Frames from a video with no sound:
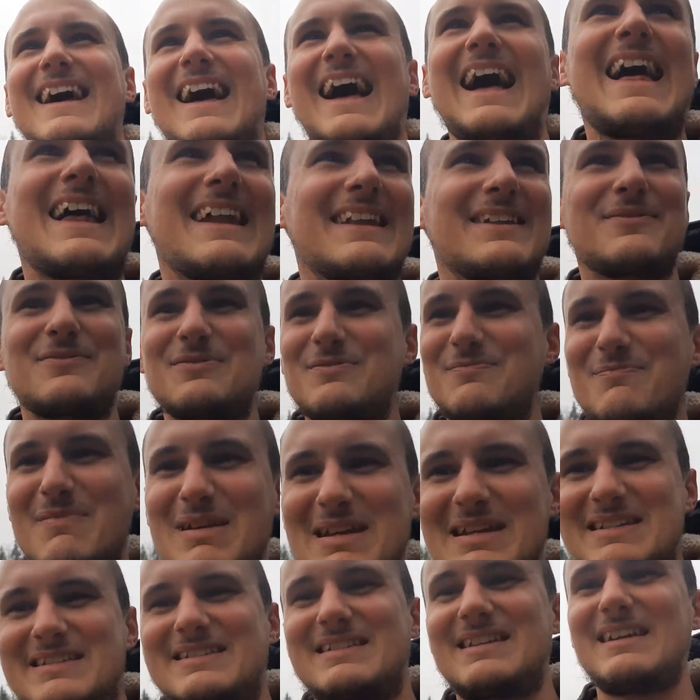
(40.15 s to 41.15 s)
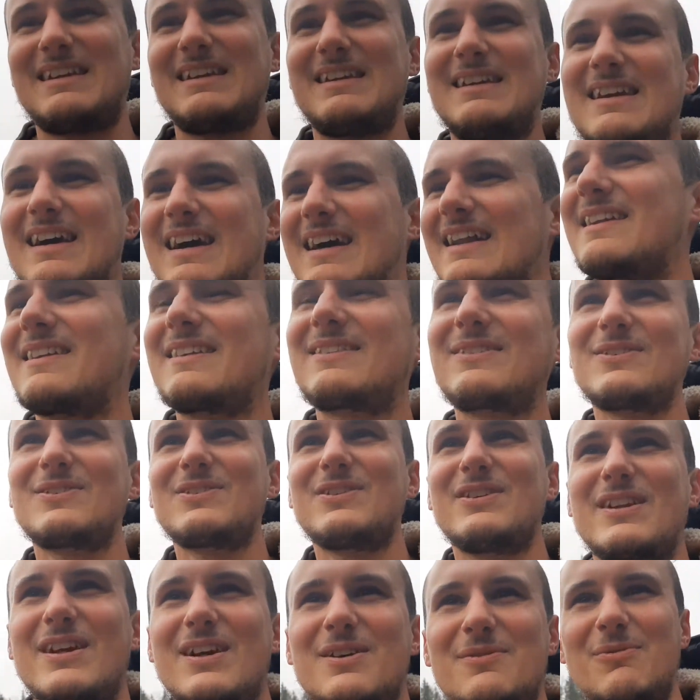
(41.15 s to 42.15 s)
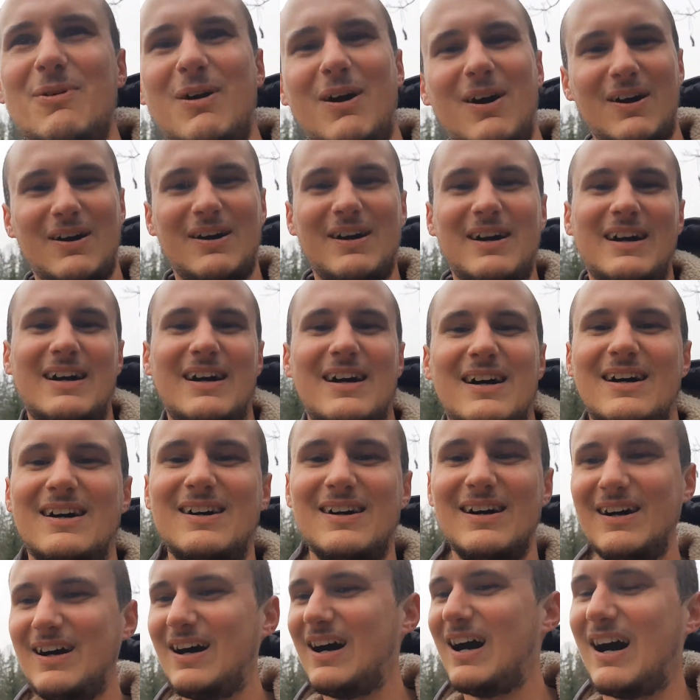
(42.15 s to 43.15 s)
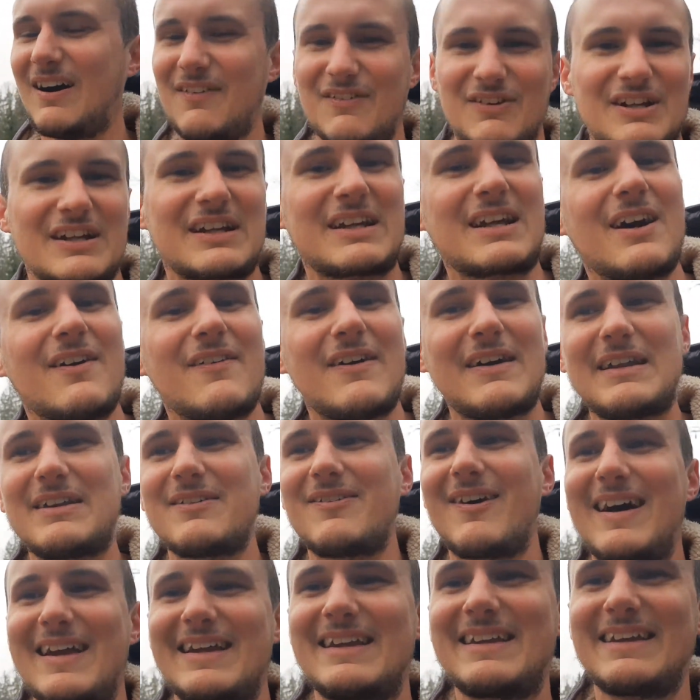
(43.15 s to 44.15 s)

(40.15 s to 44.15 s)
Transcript: and it was misty, and I thought, you know what, I'm going to go anyway.